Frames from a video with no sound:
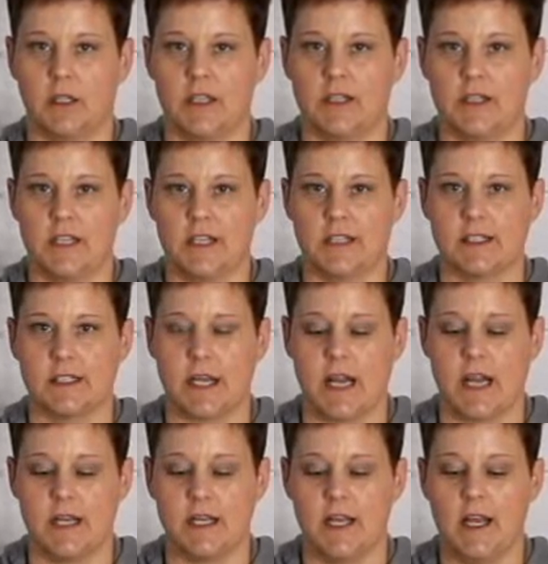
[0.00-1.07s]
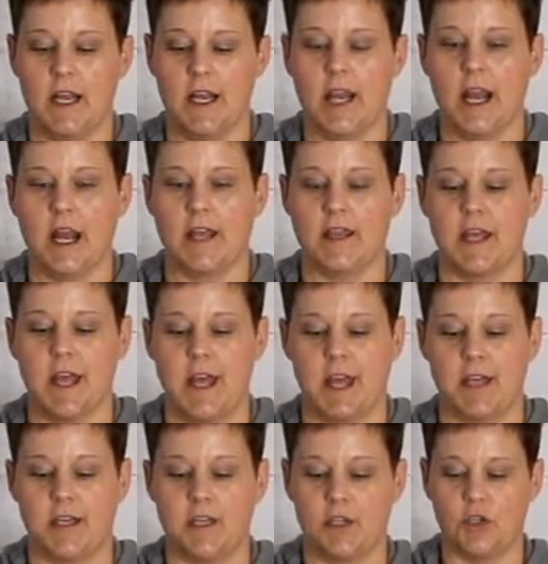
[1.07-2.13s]
in the inside. And
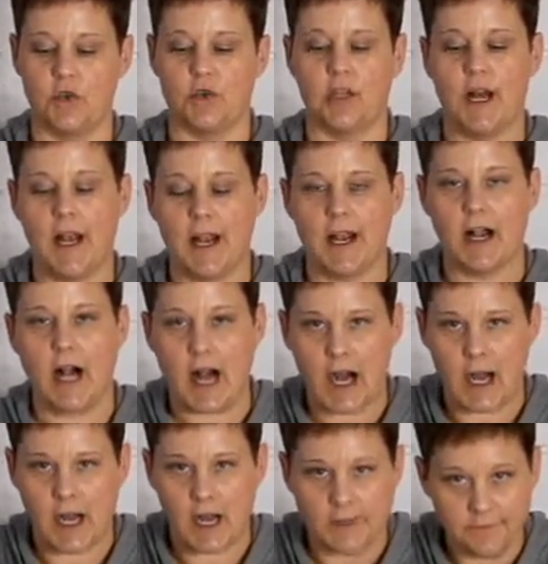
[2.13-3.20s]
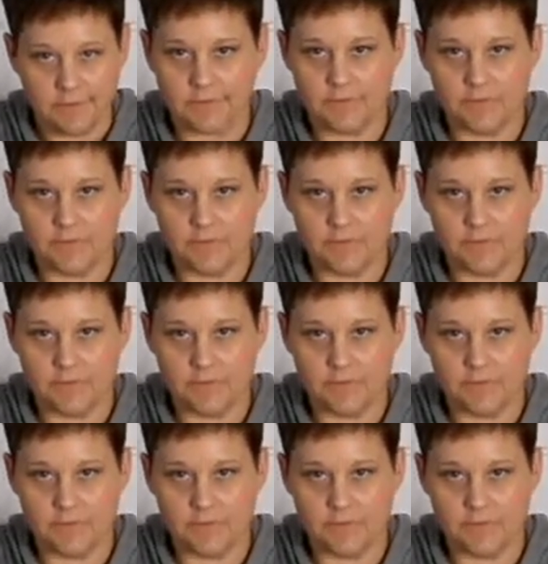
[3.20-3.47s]
then you can hang on